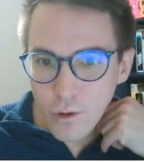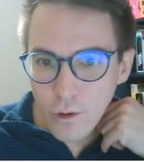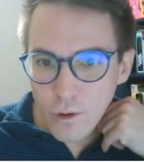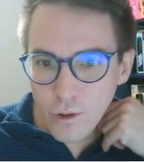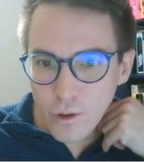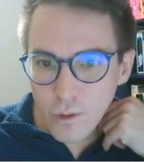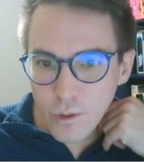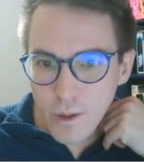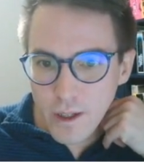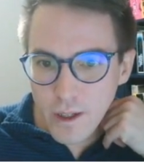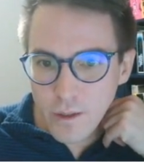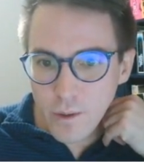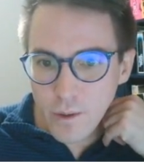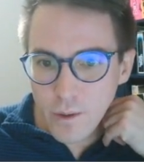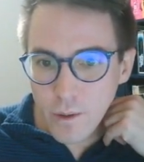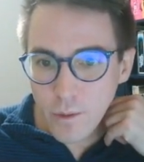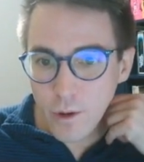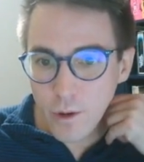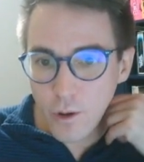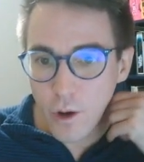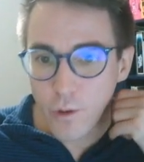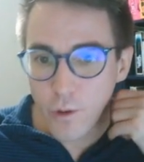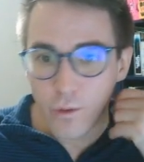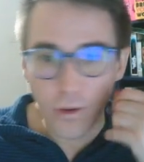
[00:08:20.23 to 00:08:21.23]
2021,
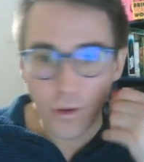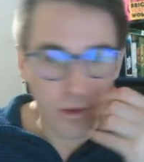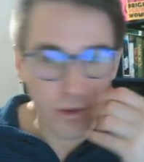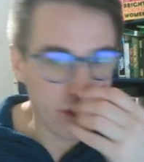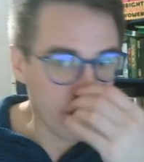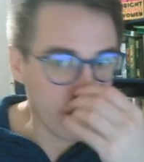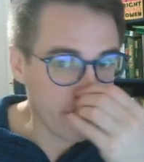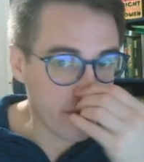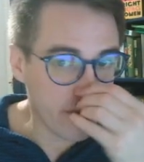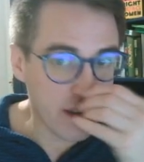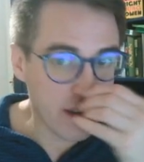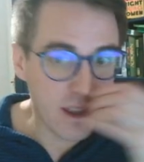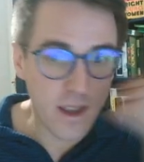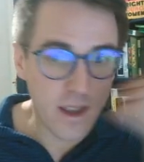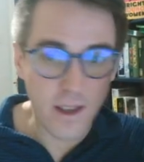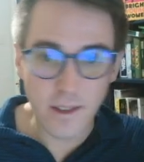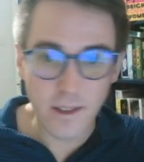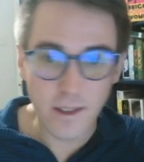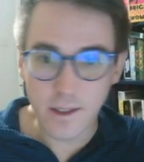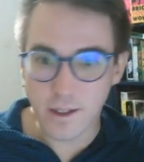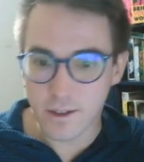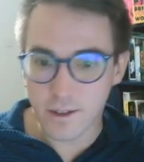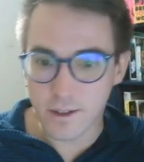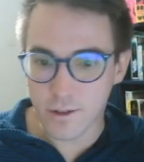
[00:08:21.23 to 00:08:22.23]
oh no, only 3 years.
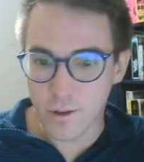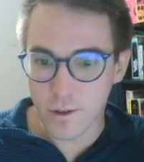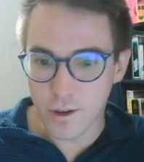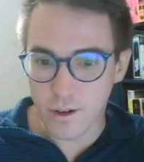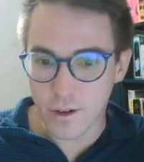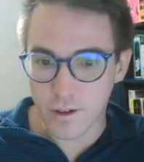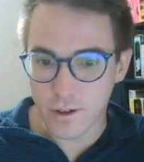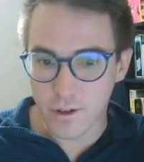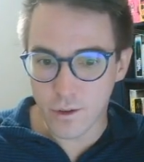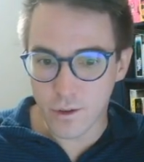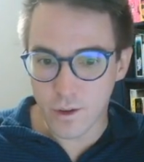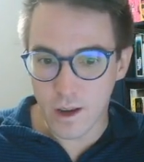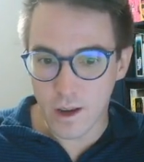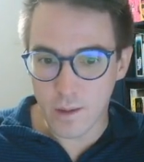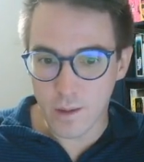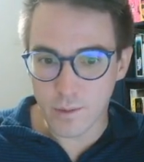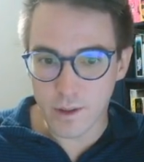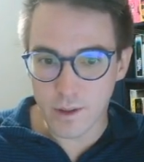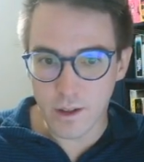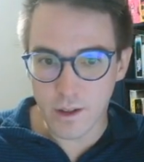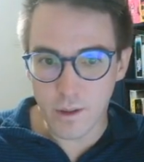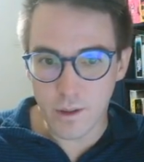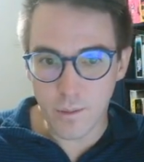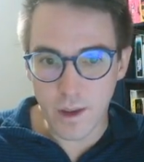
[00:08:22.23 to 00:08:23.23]
It's doing
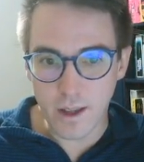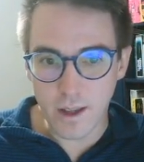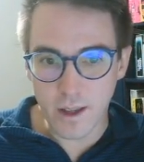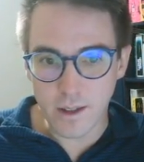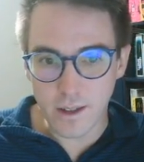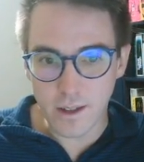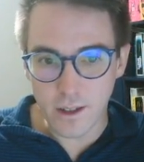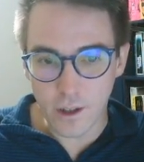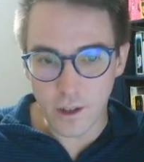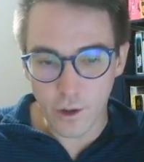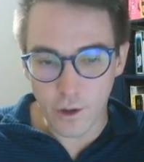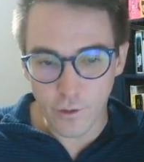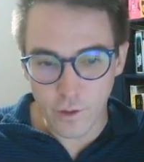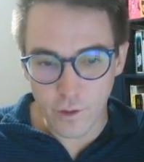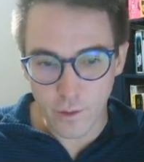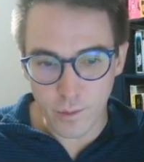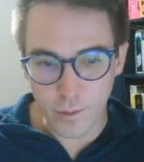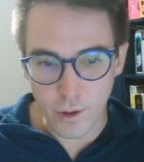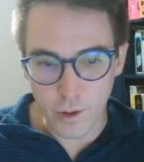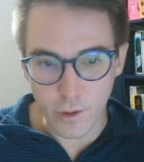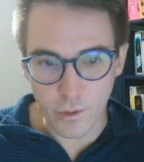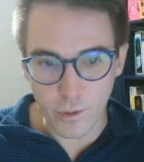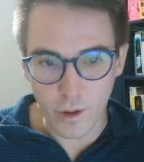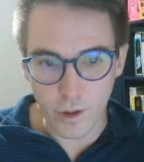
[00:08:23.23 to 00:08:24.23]
absolutely amazing. Lovely
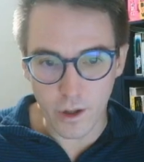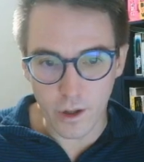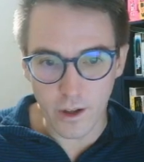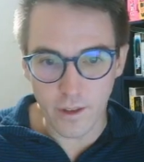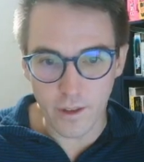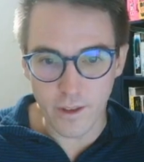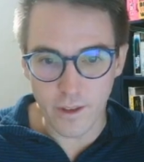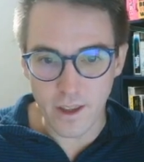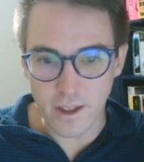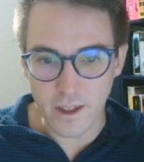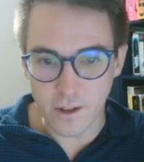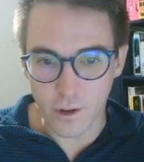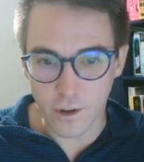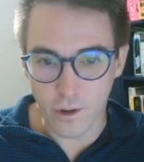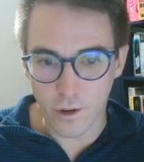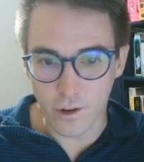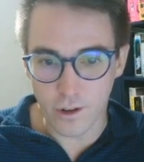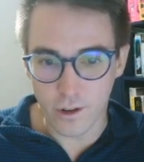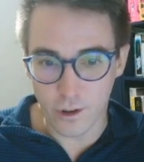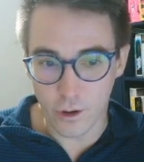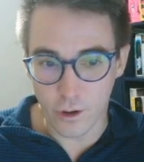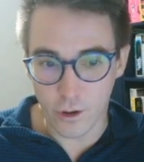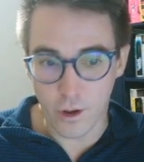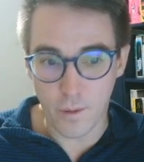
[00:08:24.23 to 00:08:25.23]
blue colour. These
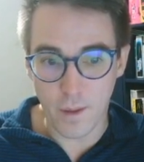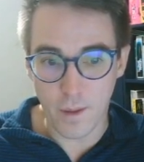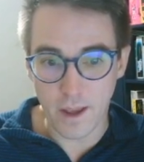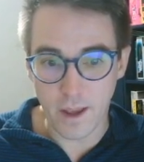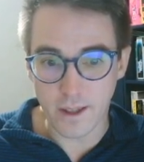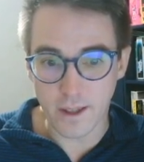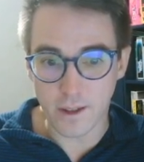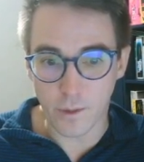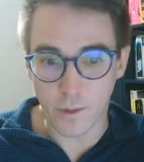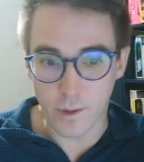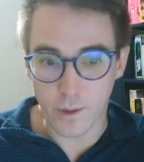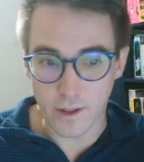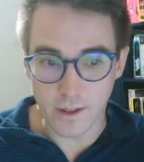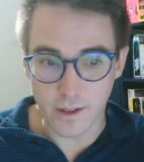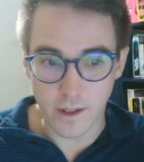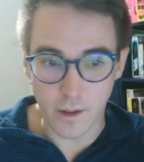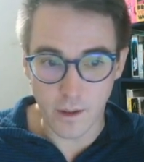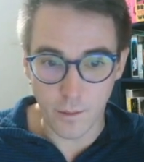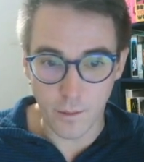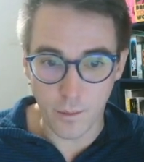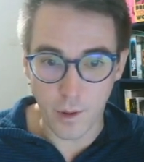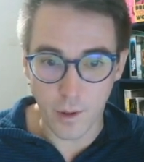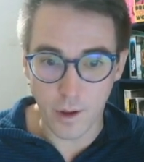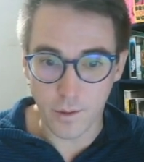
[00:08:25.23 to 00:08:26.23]
look amazing when I see them
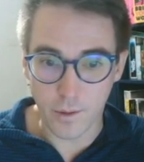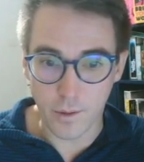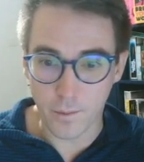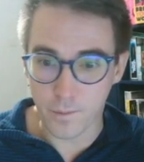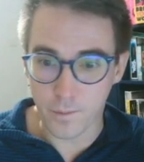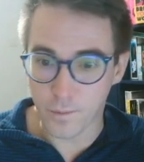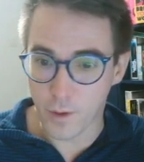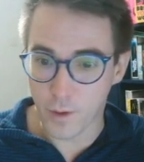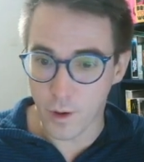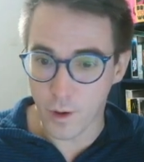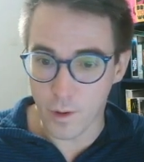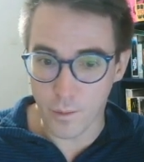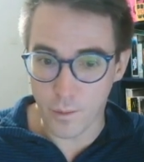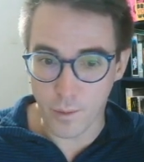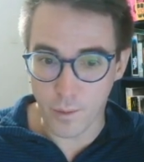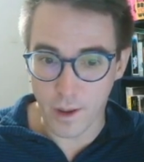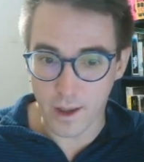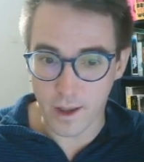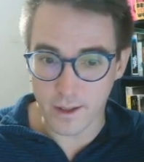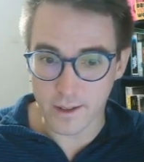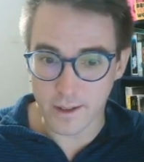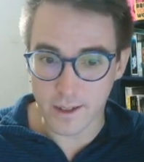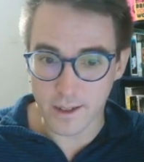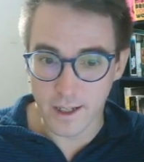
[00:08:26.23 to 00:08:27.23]
going
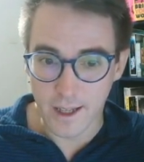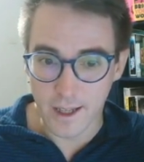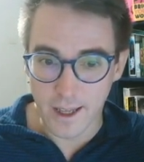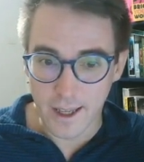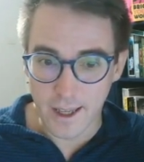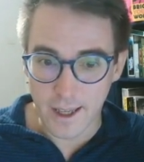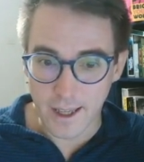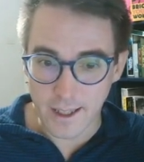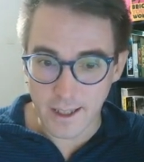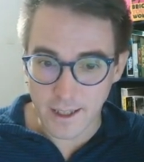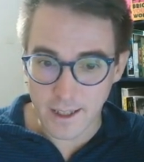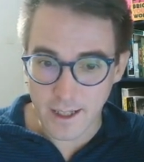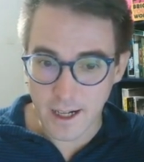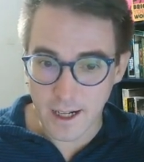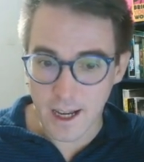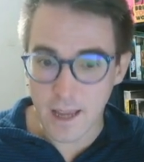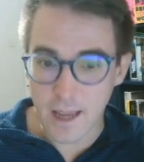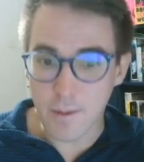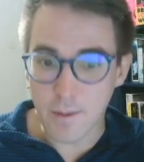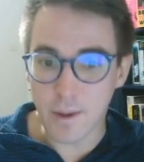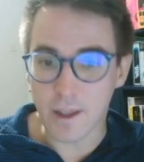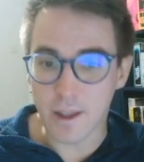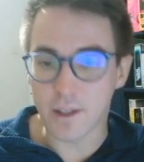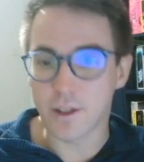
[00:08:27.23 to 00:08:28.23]
past. It's
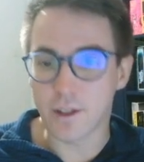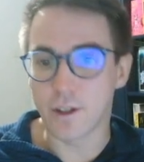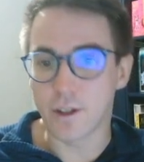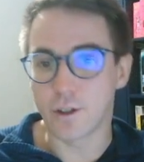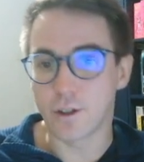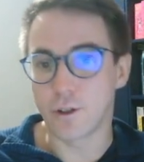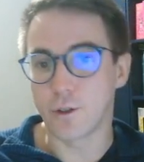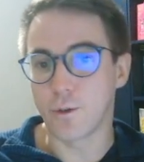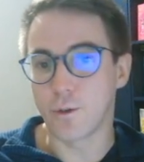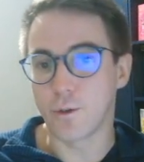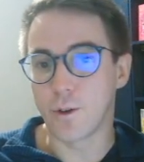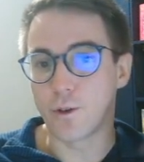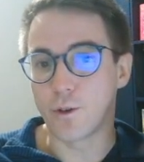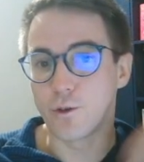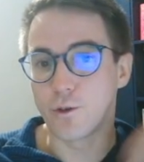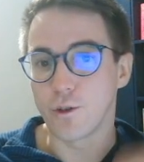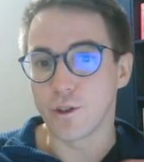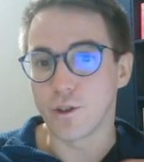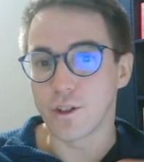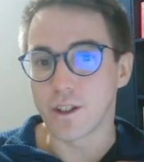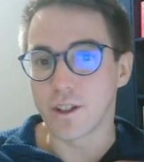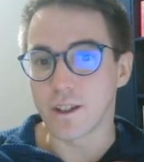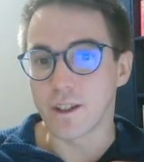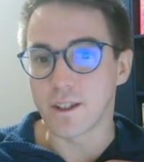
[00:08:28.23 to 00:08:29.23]
claiming to do
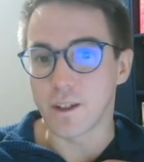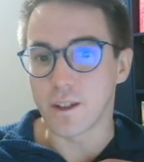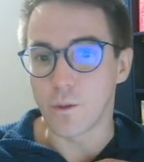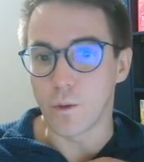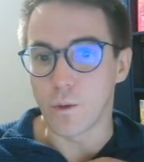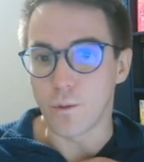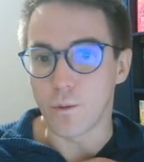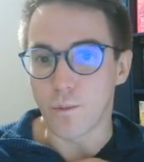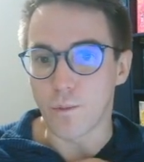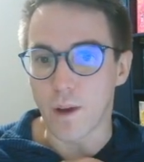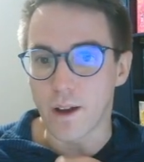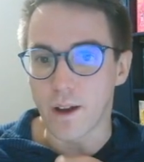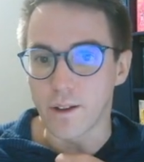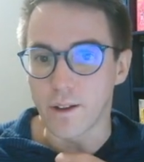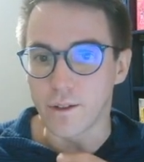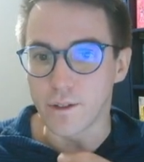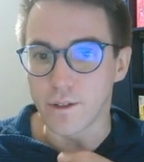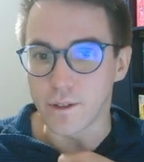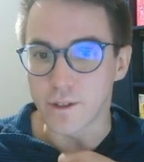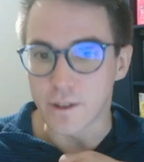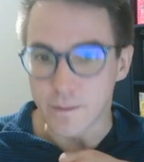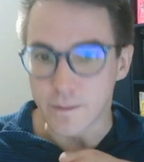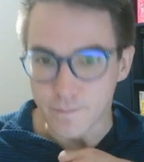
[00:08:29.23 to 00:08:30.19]
161 miles.